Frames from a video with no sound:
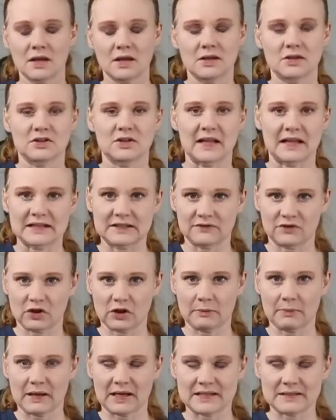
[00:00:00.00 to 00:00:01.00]
So that's for
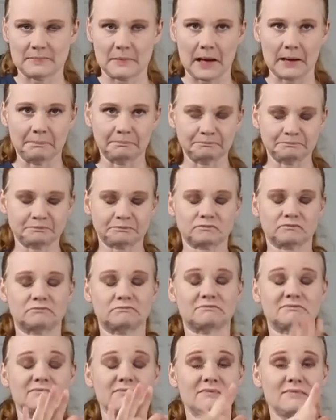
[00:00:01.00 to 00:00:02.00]
the PIXMA.
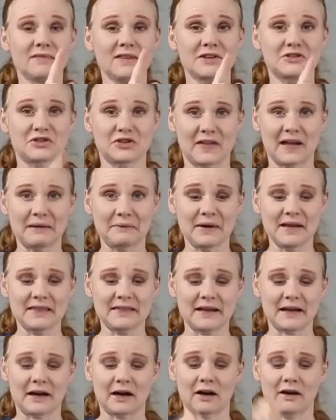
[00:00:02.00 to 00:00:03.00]
So that right
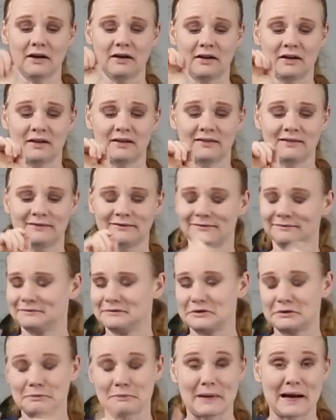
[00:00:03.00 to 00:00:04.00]
there
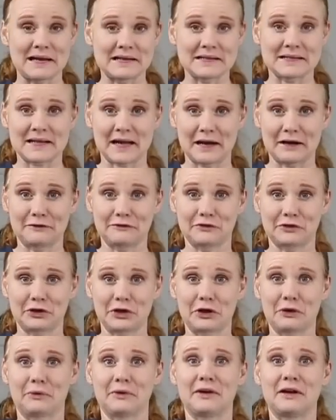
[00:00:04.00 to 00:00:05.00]
might decide it for
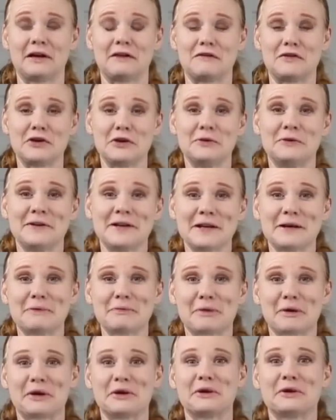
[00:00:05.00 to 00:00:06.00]
you. If you need a
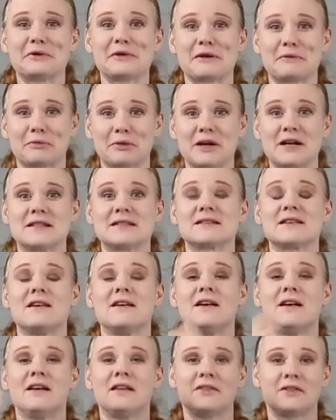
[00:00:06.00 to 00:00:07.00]
printer that prints
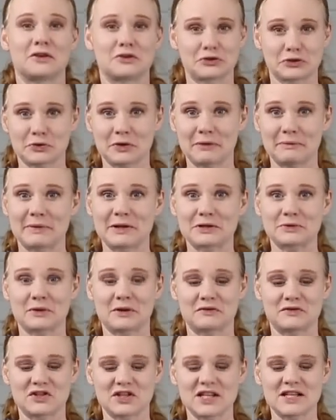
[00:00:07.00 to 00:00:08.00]
those 12 by
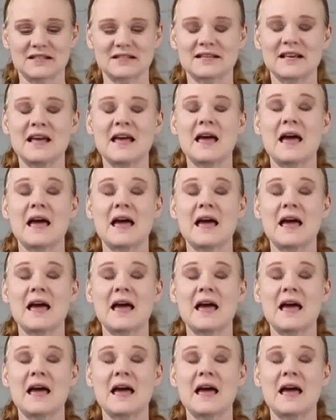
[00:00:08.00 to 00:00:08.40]
12 sheets,